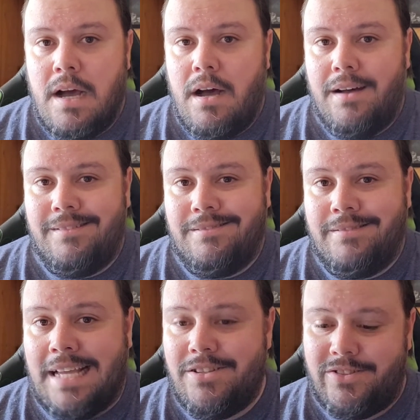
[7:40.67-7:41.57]

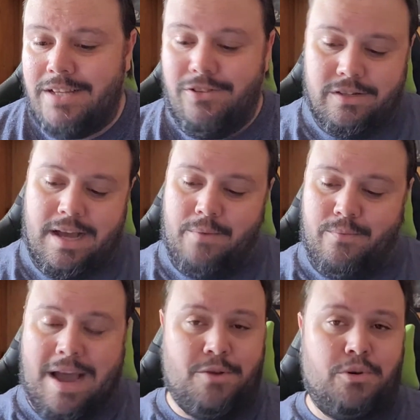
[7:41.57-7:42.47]
they just said, look,
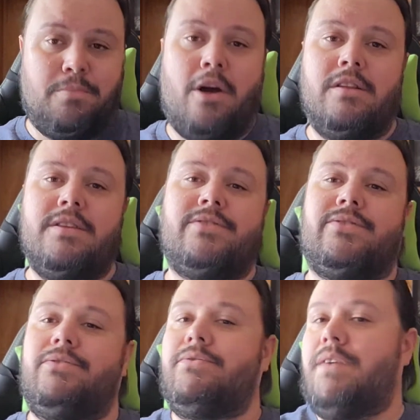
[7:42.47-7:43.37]
I don't want a part of
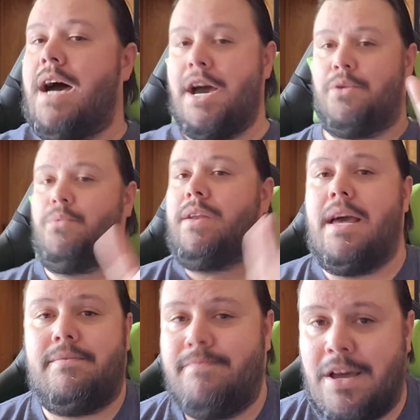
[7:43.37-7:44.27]
this, I don't want
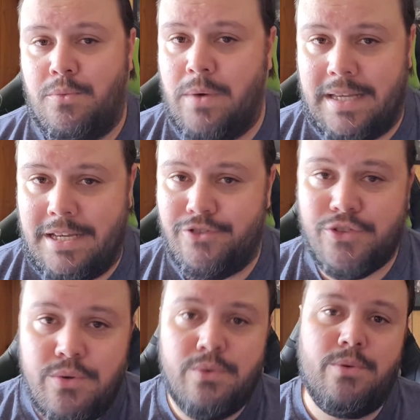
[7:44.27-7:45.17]
to get
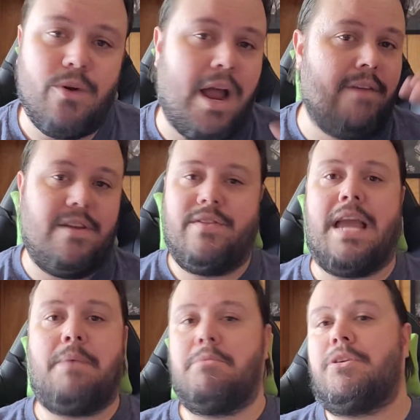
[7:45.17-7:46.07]
sued or have anything
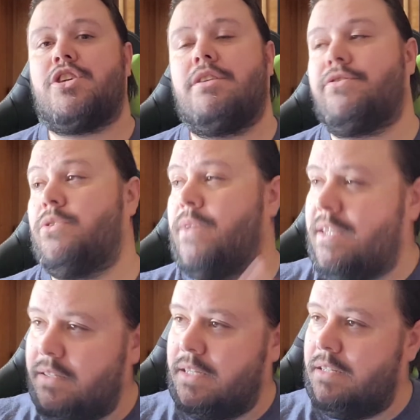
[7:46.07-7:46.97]
happen to my channel, so they
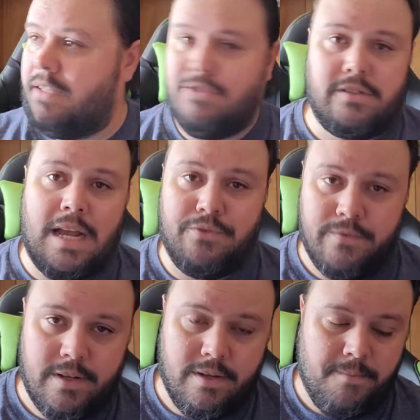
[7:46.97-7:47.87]
deleted, they took down their
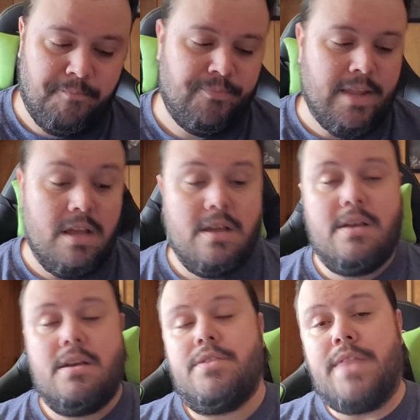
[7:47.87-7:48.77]
video.
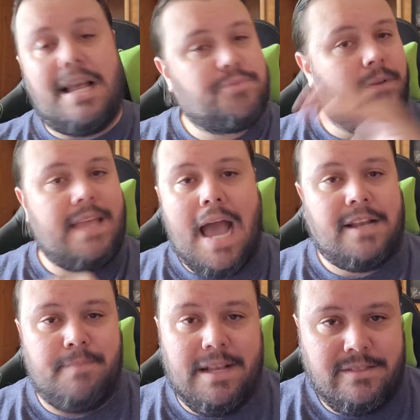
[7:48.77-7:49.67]
That's where the
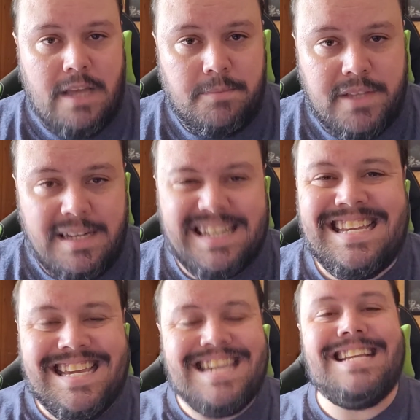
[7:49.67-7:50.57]
Ackman steps in, and
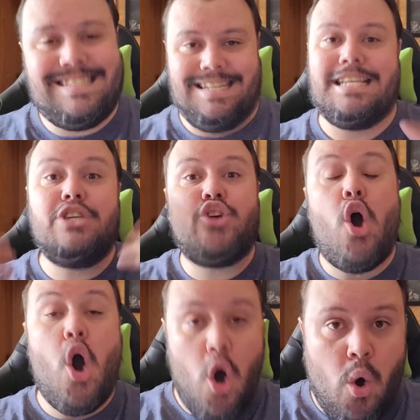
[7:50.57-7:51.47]
he did his
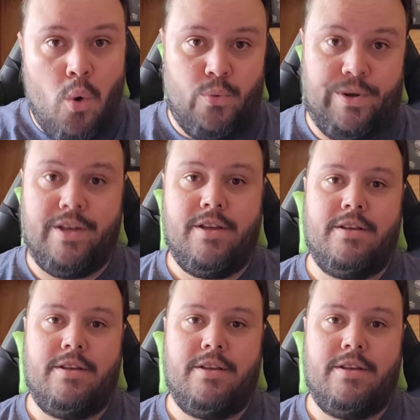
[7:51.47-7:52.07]
own